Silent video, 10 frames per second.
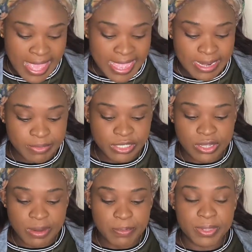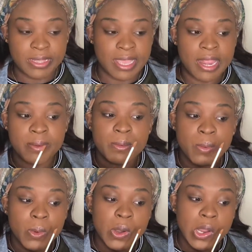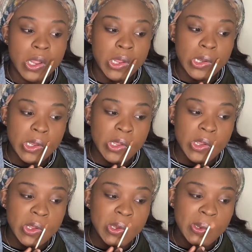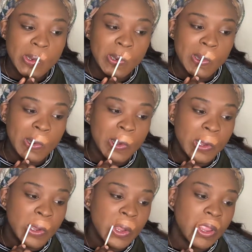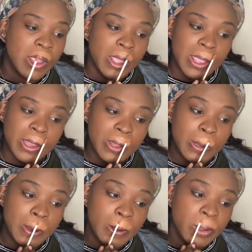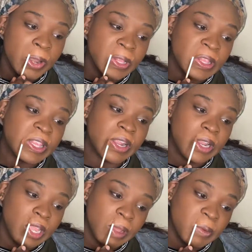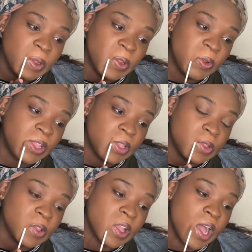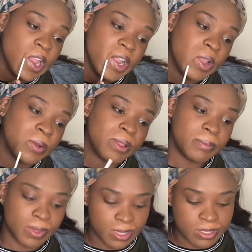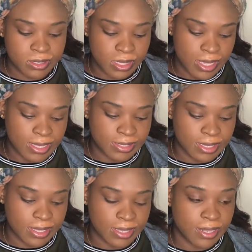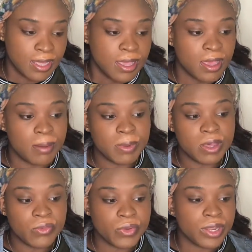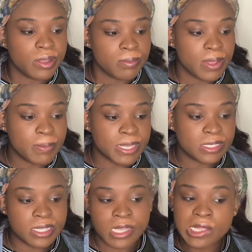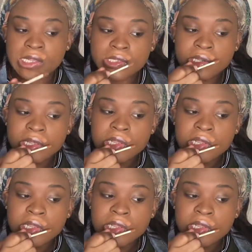And I'm just gonna put that right here. You don't necessarily have to do this. I do it because, like I said, I'm covering up my mustache.